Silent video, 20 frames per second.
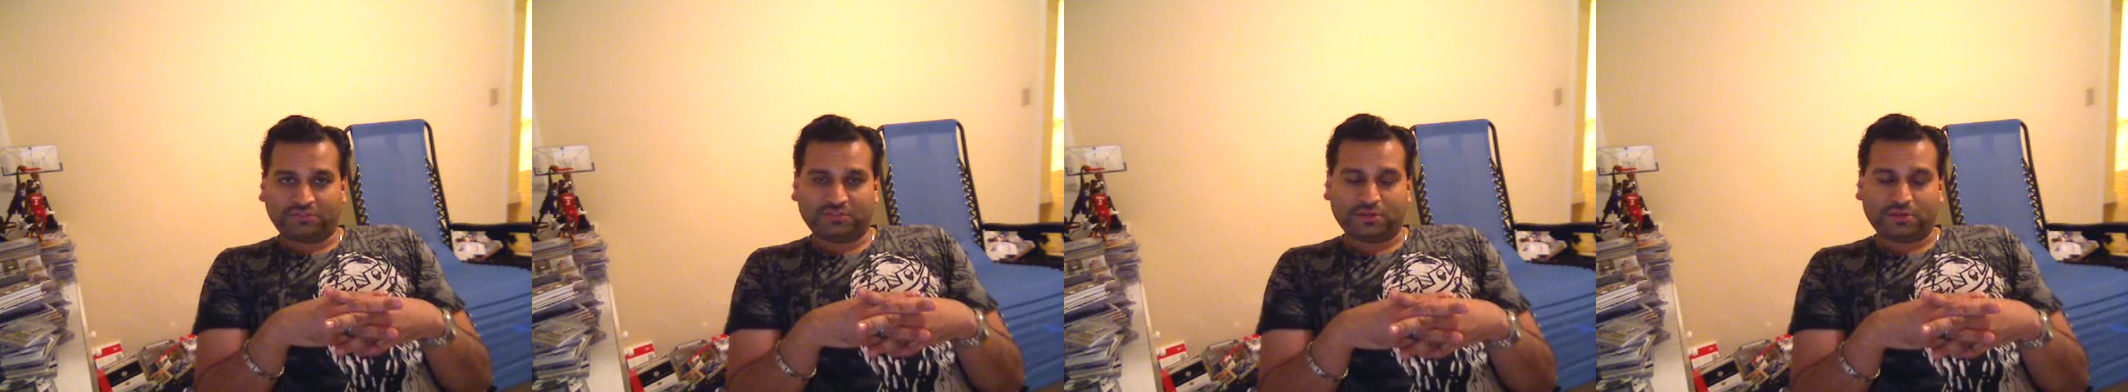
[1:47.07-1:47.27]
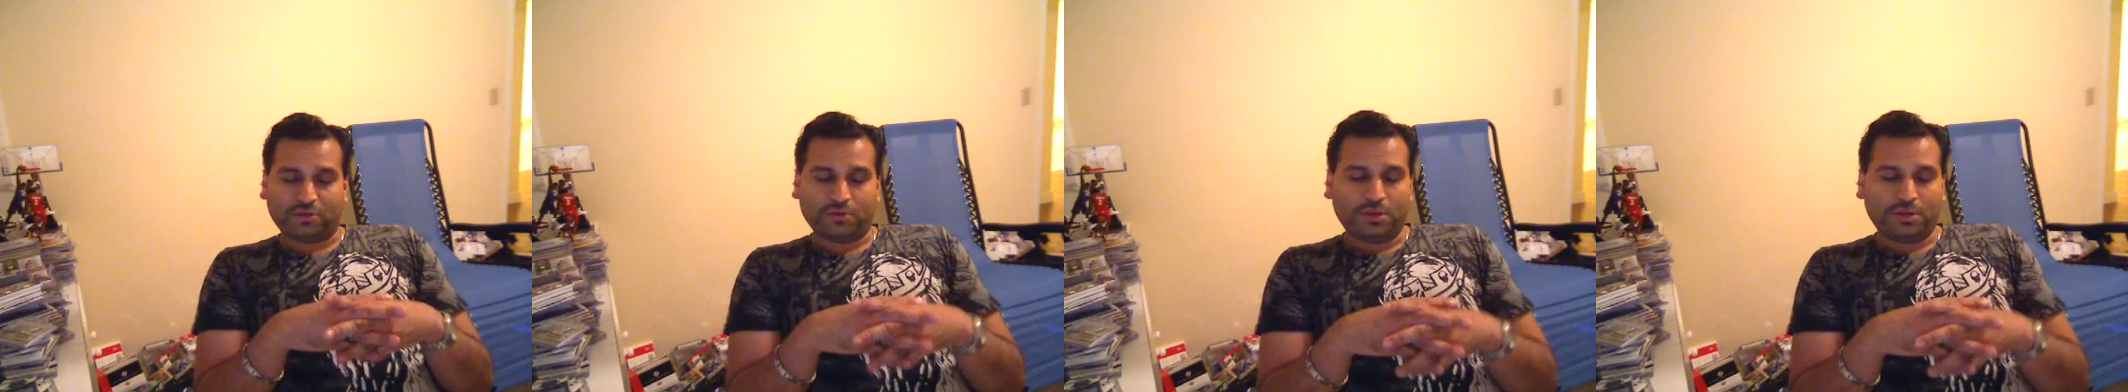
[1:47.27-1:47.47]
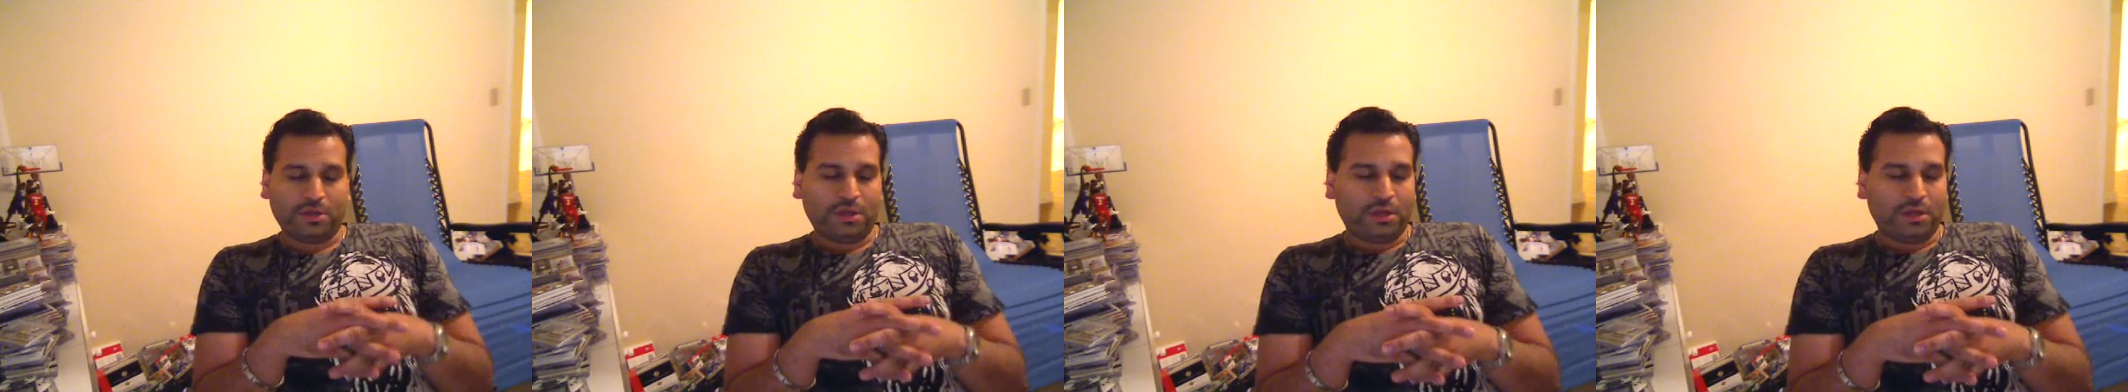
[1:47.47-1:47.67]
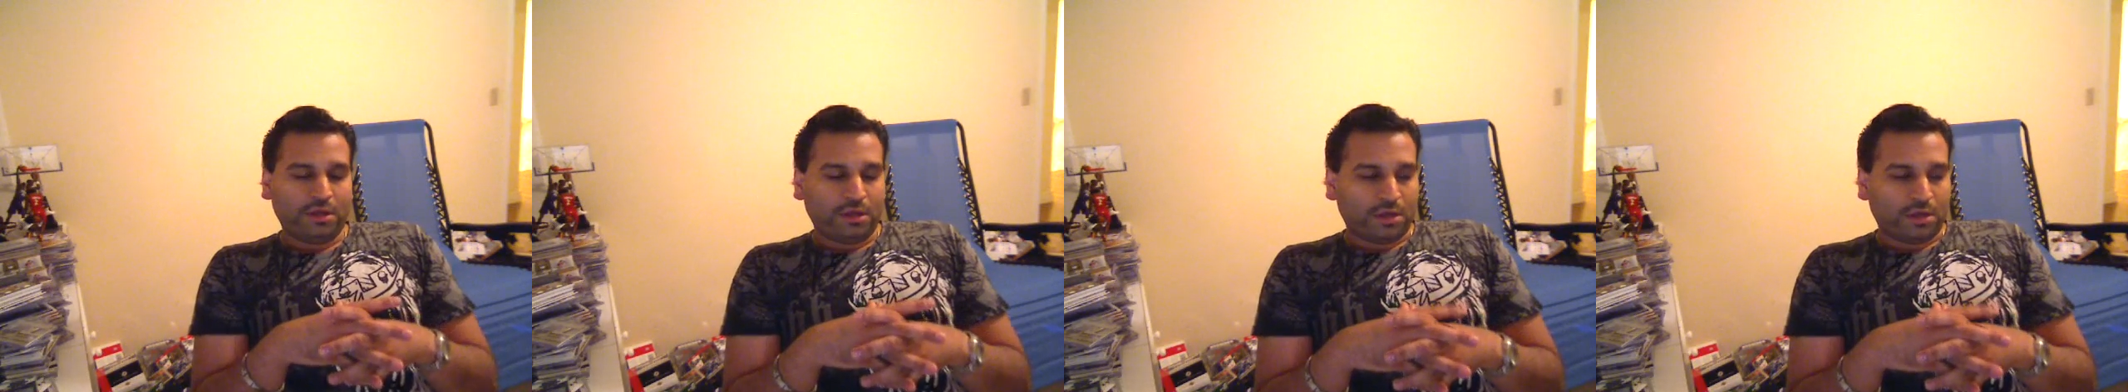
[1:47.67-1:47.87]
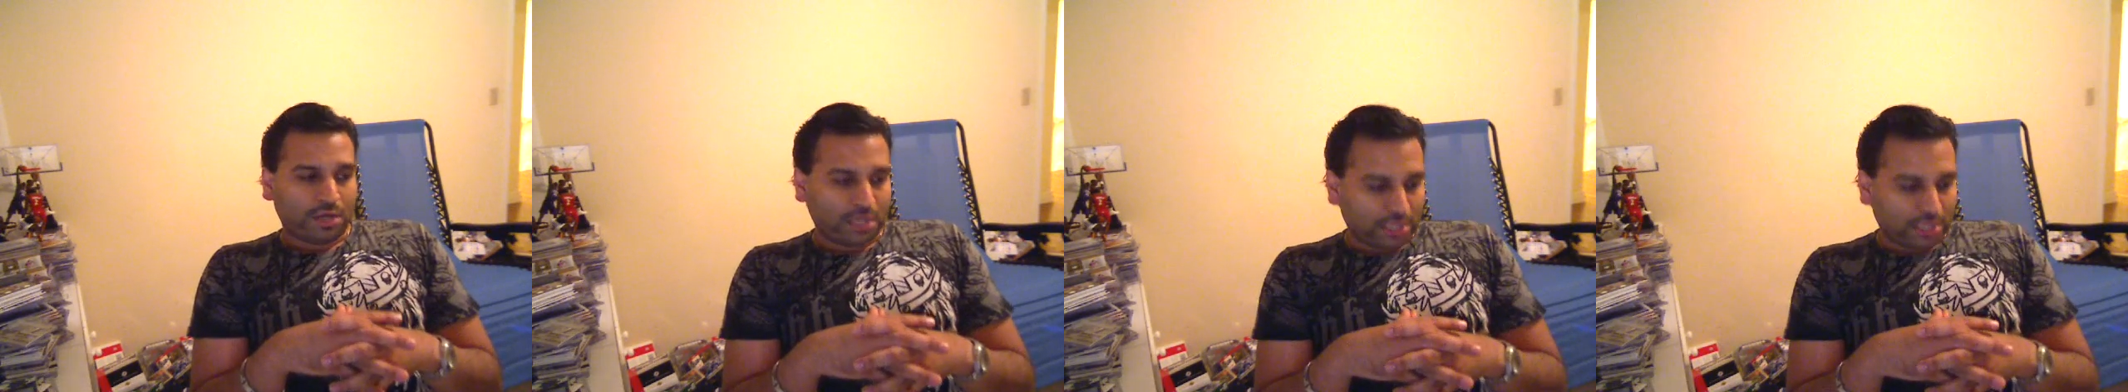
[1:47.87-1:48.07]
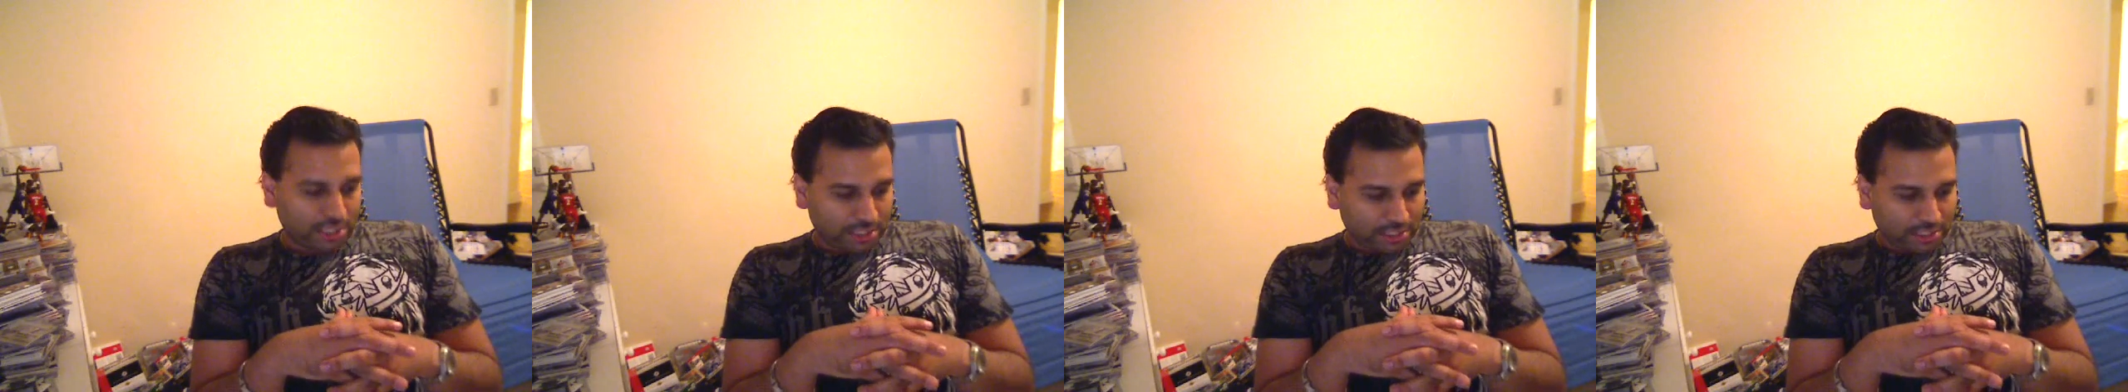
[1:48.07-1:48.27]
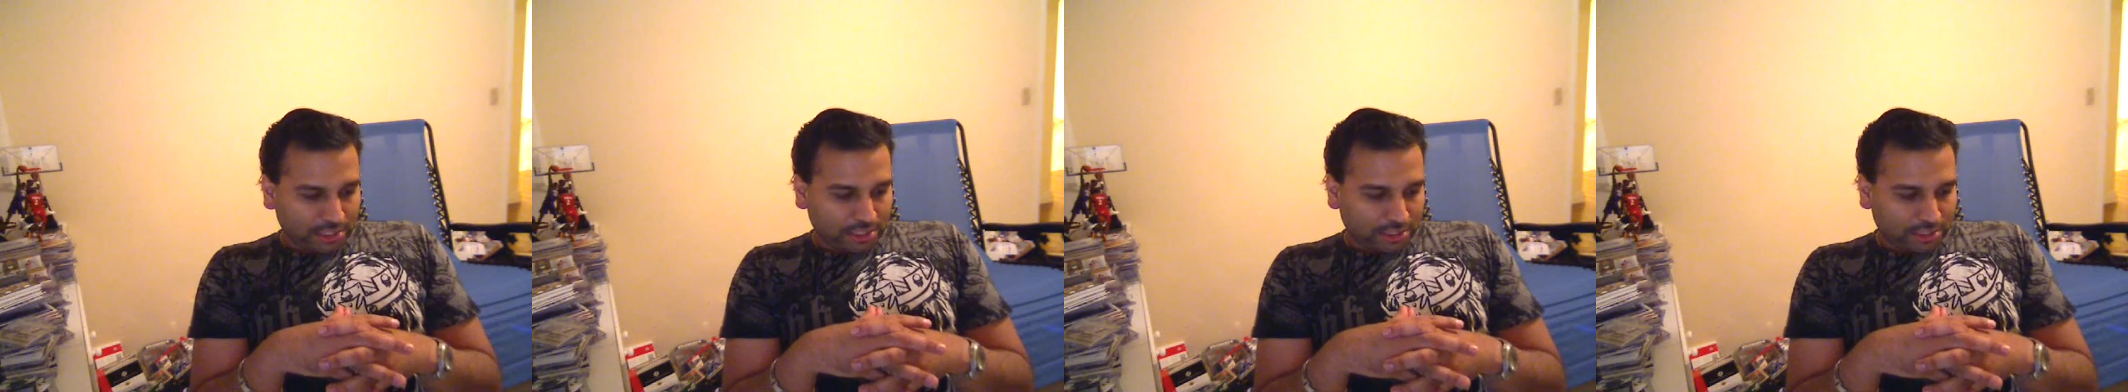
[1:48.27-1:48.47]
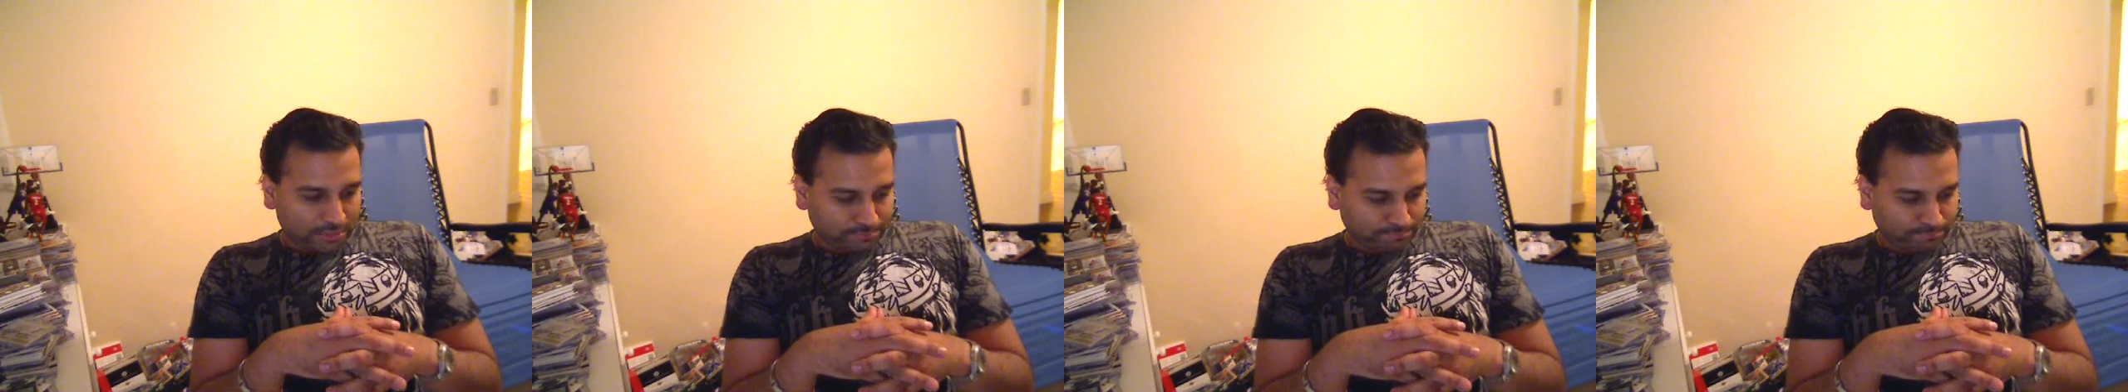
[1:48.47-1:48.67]
So.
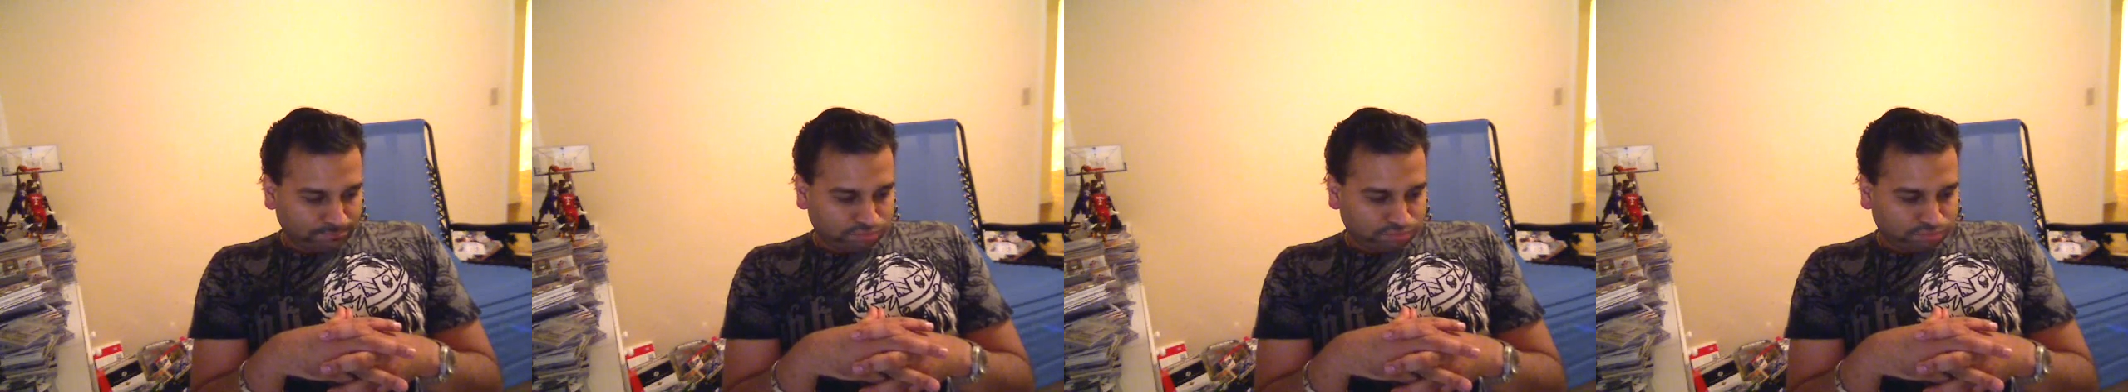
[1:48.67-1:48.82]
Uh,